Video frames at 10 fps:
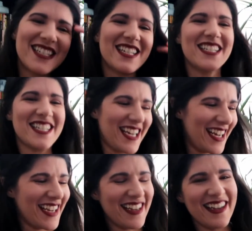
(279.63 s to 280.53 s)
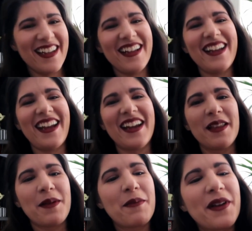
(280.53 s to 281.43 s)
Gigi. Here,
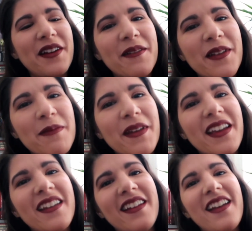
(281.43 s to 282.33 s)
let me bring her with me.